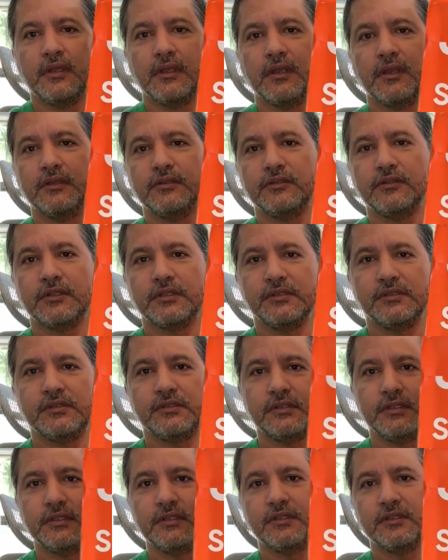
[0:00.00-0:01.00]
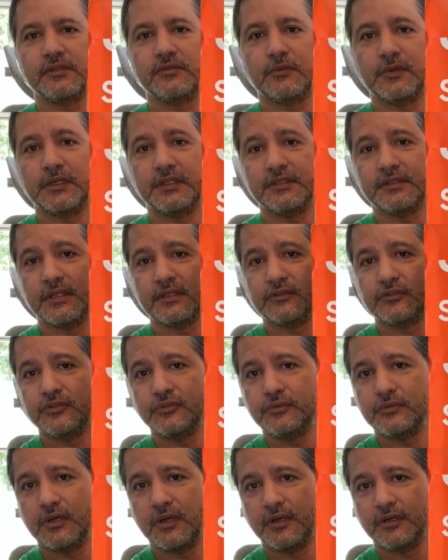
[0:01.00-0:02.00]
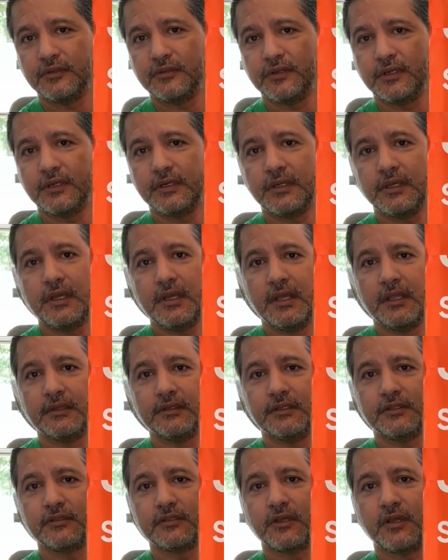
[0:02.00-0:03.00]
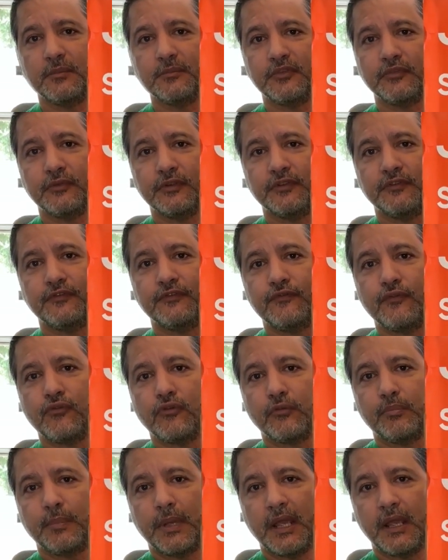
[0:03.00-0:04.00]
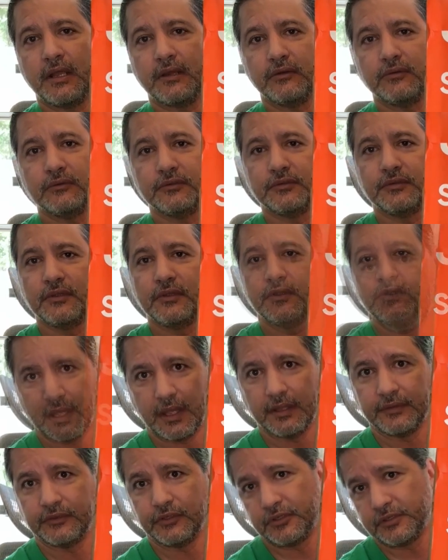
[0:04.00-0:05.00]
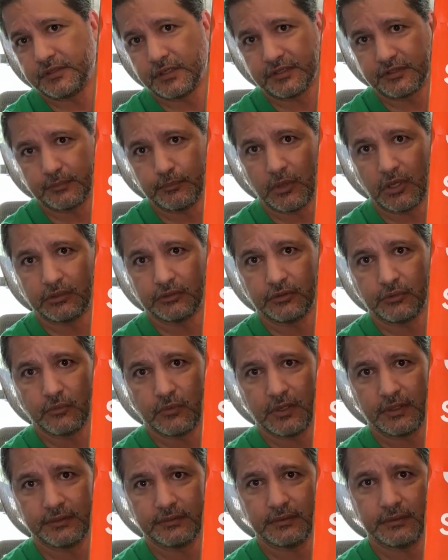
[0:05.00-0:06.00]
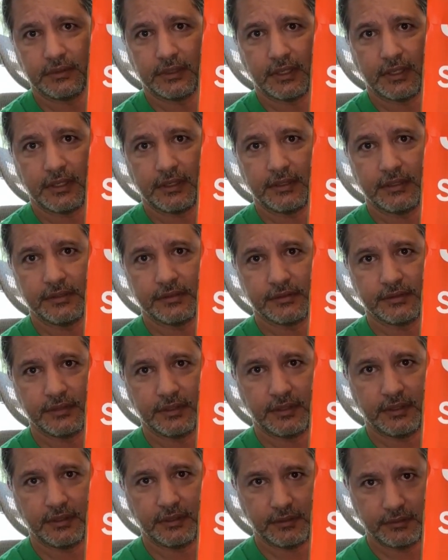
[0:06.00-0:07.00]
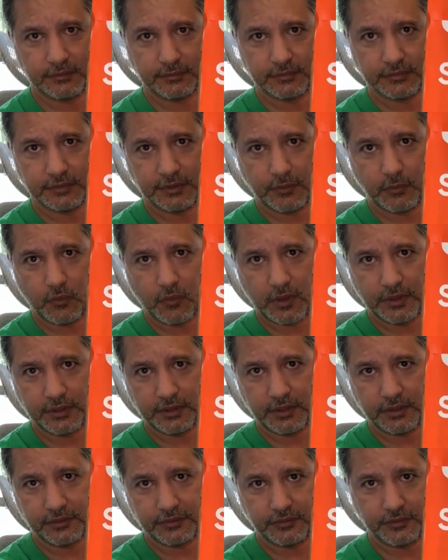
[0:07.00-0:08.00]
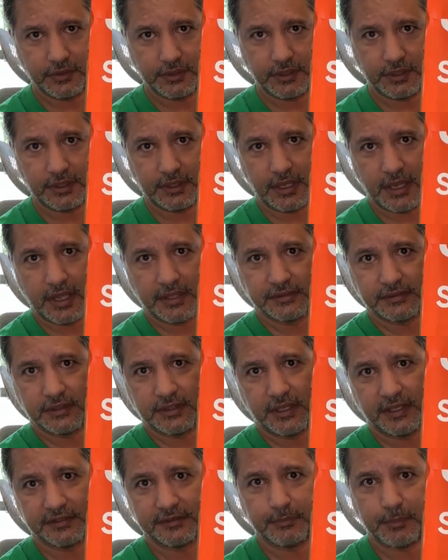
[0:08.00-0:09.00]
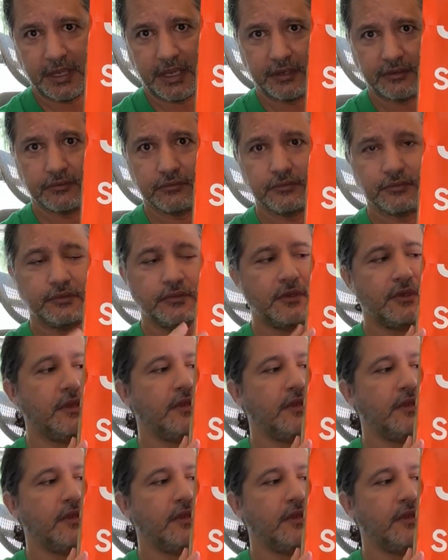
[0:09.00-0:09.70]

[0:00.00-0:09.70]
As you can see, this one is the 200. This comes with 4 panels, and there's a smaller one that is the 100, and it has less panels.